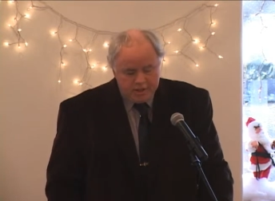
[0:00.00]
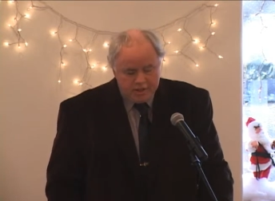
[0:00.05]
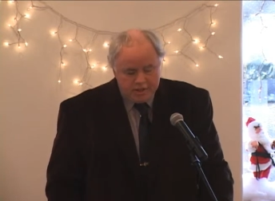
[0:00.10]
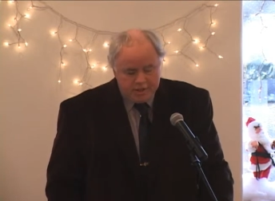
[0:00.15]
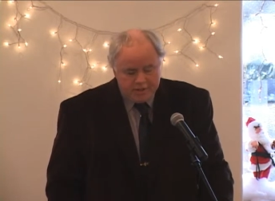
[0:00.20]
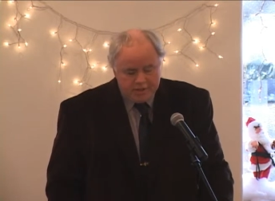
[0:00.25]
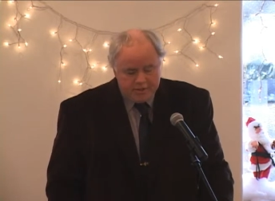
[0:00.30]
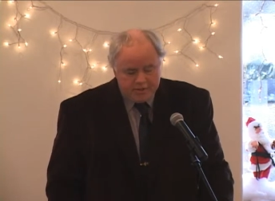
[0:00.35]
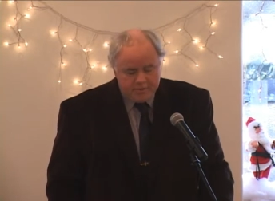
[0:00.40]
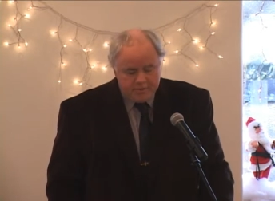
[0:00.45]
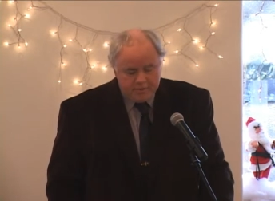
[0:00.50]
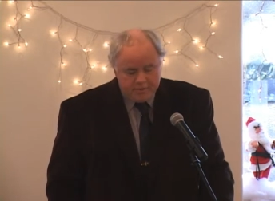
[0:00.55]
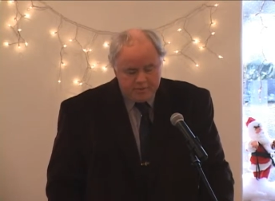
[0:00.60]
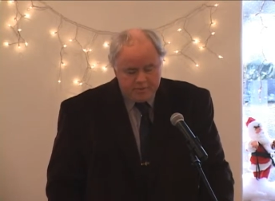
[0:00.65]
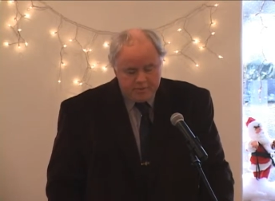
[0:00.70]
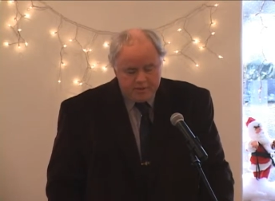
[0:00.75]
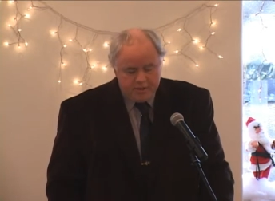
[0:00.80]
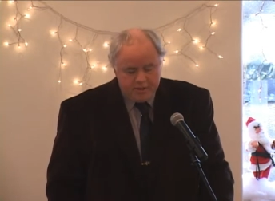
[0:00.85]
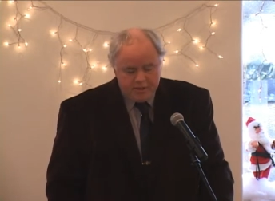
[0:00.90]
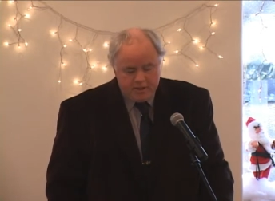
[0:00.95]
uh,
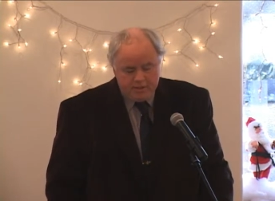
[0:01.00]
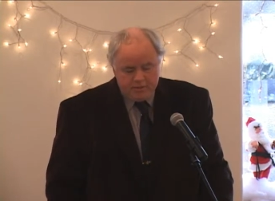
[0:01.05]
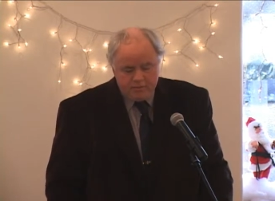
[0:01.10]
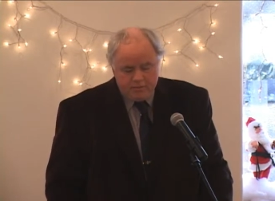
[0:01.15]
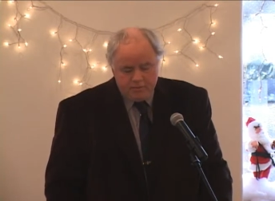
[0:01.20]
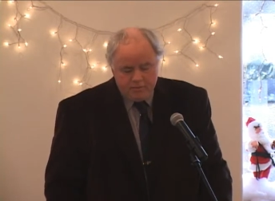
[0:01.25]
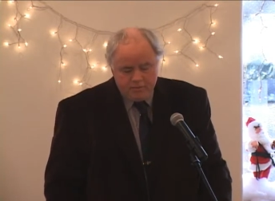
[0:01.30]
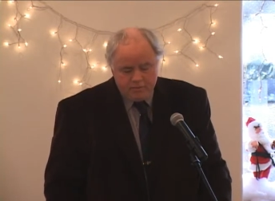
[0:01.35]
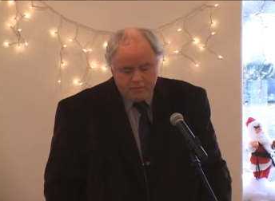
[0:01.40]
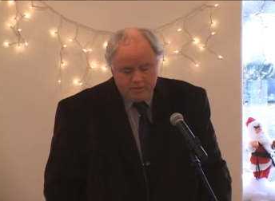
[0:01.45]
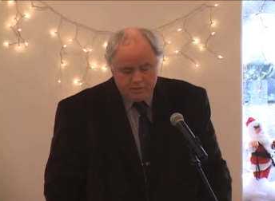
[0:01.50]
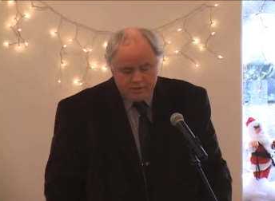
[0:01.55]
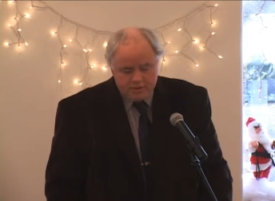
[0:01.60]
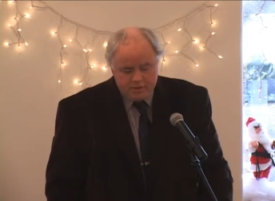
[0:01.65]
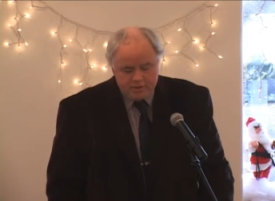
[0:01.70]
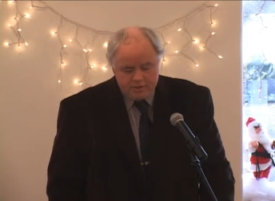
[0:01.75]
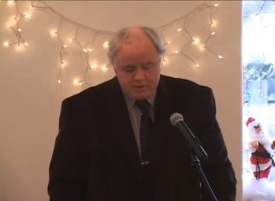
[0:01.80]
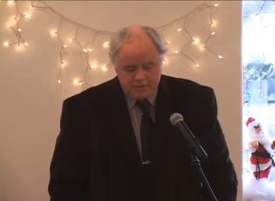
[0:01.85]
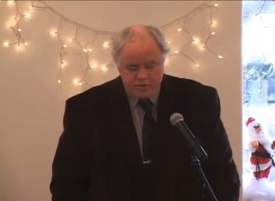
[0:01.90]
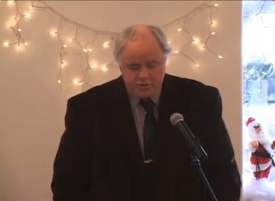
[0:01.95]
and we were
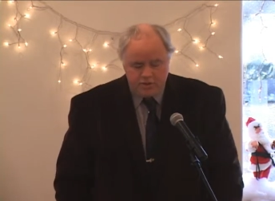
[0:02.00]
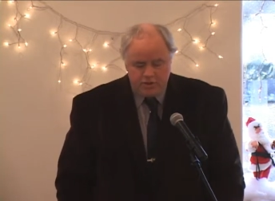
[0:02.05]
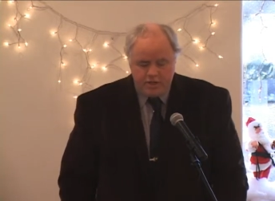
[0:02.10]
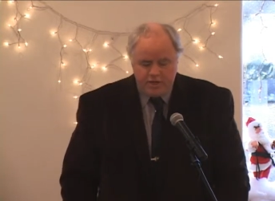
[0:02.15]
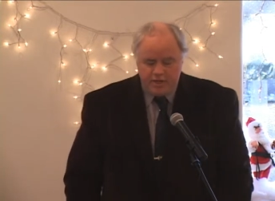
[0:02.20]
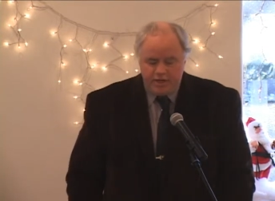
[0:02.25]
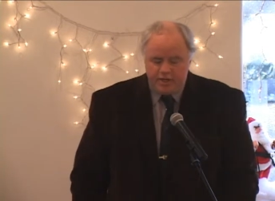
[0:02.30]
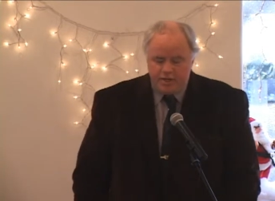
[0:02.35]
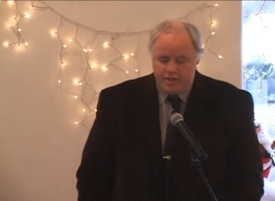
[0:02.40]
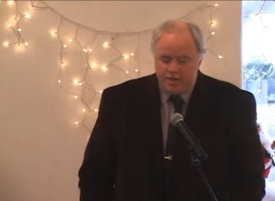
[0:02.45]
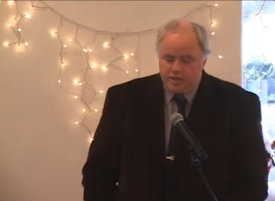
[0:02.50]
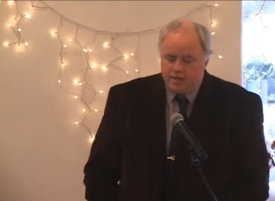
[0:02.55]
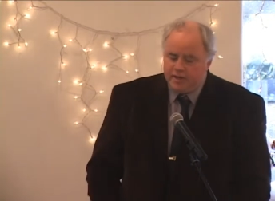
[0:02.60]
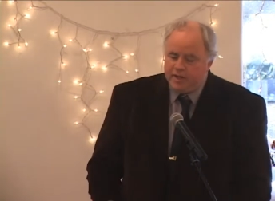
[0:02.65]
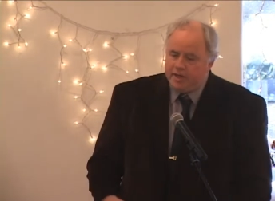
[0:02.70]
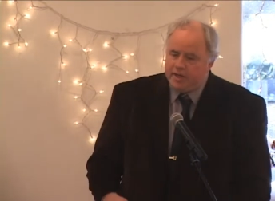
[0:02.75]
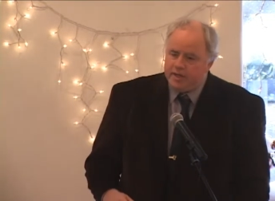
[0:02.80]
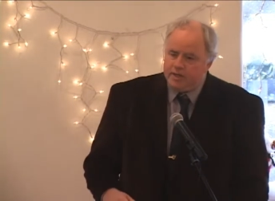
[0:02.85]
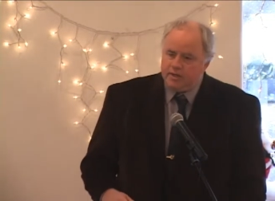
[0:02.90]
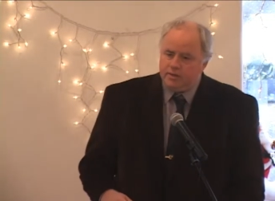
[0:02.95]
concerned that it
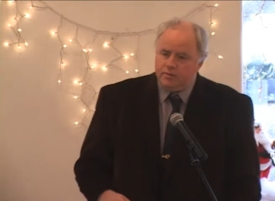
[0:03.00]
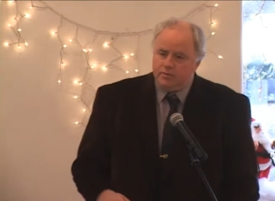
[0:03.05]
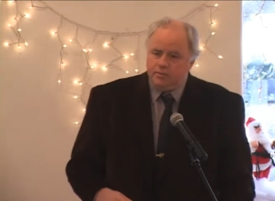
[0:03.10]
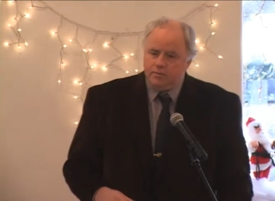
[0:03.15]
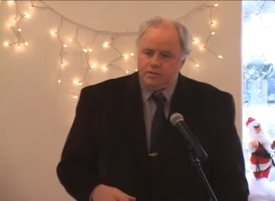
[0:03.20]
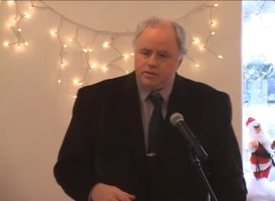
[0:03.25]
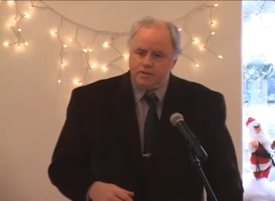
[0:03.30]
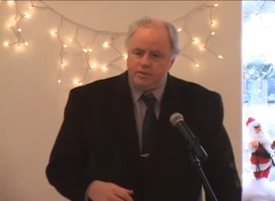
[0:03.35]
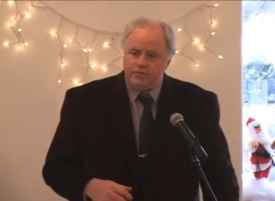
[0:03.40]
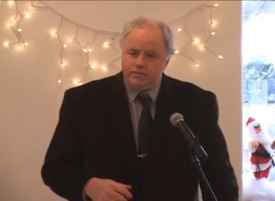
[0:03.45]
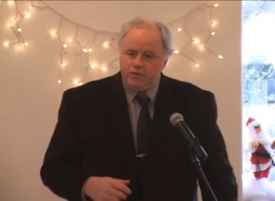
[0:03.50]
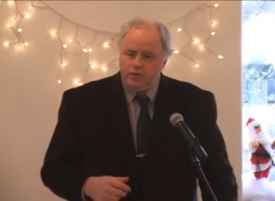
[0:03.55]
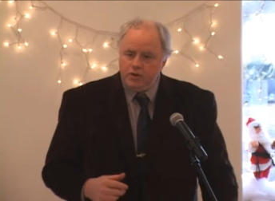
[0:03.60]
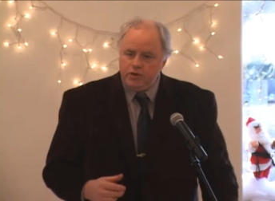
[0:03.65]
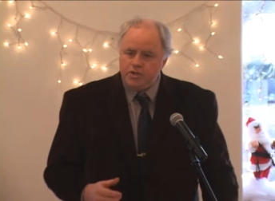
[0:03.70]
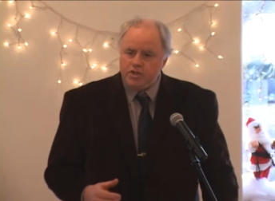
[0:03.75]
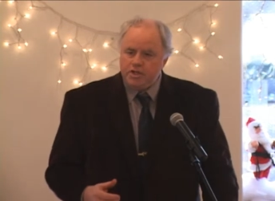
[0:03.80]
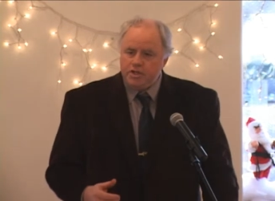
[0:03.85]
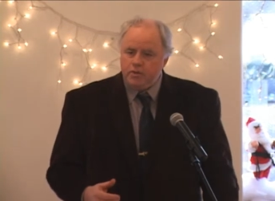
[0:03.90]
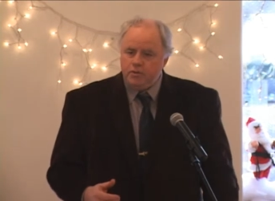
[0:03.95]
that it was
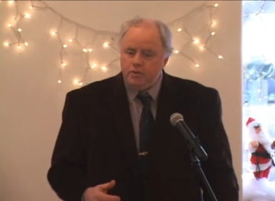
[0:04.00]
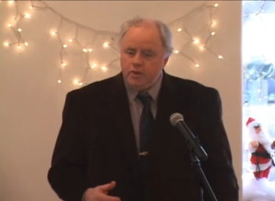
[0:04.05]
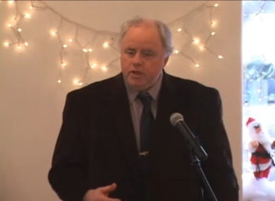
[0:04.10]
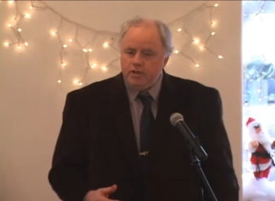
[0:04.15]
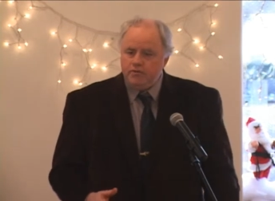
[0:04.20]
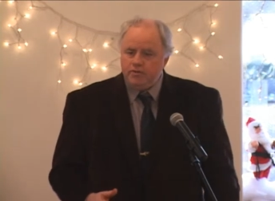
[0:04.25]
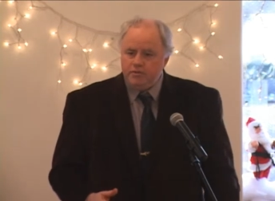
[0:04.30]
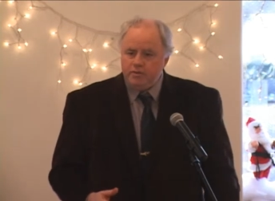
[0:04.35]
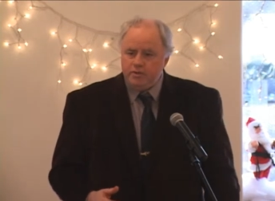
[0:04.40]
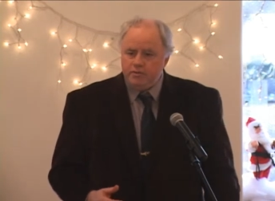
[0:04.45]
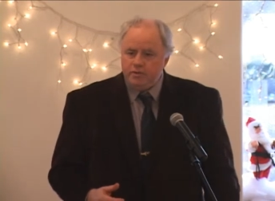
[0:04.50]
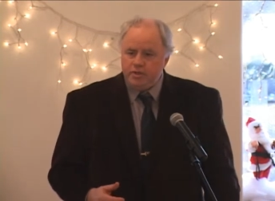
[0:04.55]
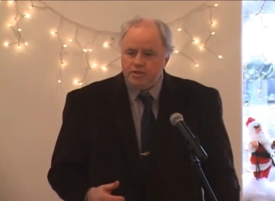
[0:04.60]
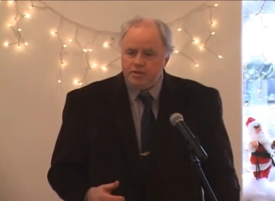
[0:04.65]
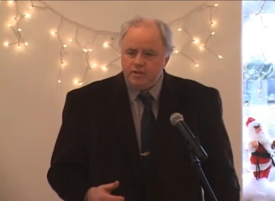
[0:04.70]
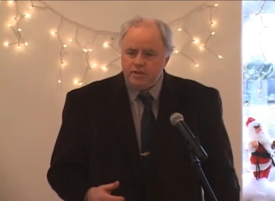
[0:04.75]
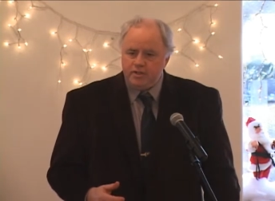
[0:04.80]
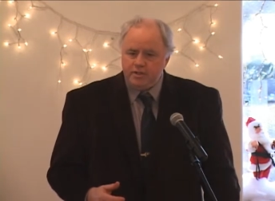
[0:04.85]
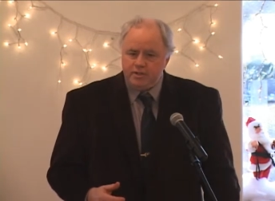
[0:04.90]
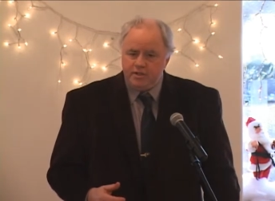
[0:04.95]
diverging away from the
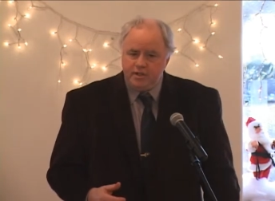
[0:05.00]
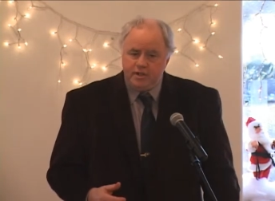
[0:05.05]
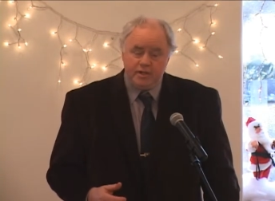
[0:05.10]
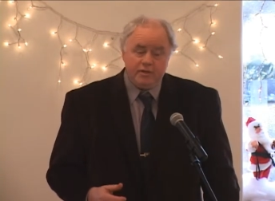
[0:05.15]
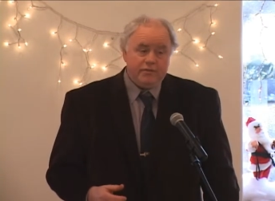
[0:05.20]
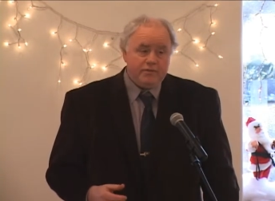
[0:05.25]
original intent.